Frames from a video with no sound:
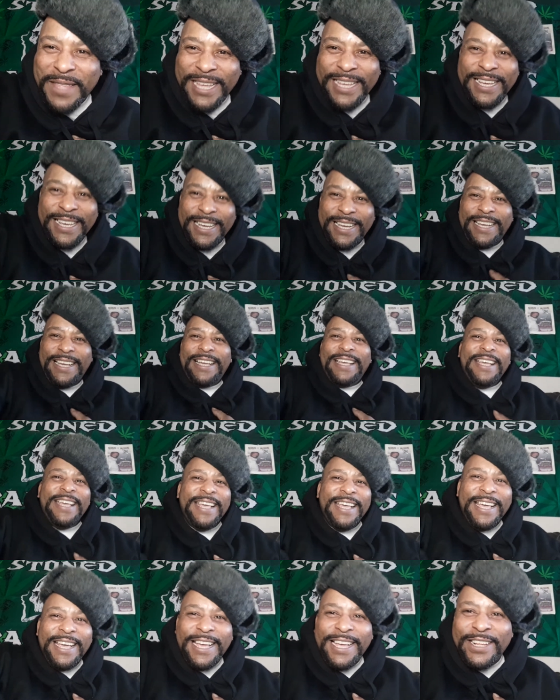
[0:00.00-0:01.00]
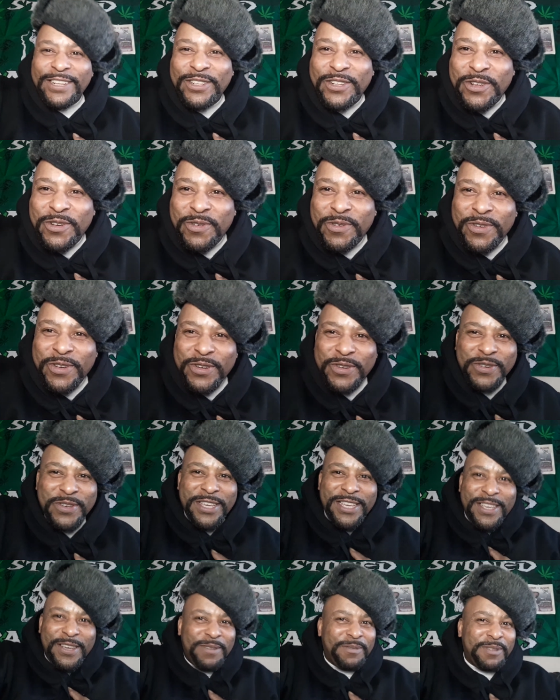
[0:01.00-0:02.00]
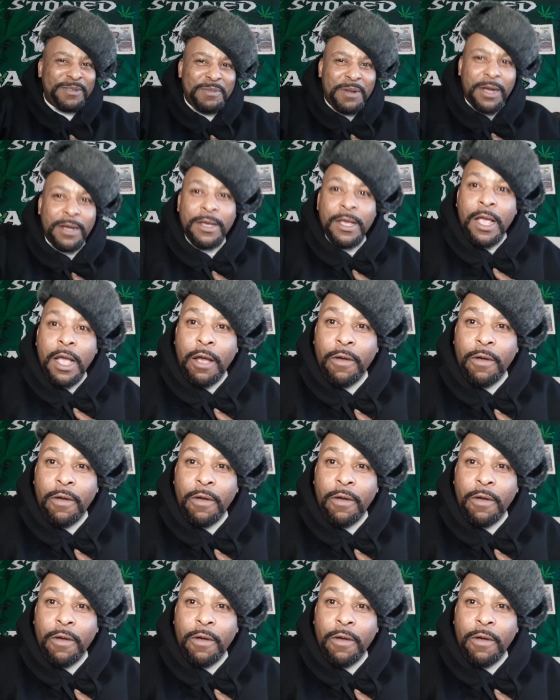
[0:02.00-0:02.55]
and Dugu, you know what I'm talking about?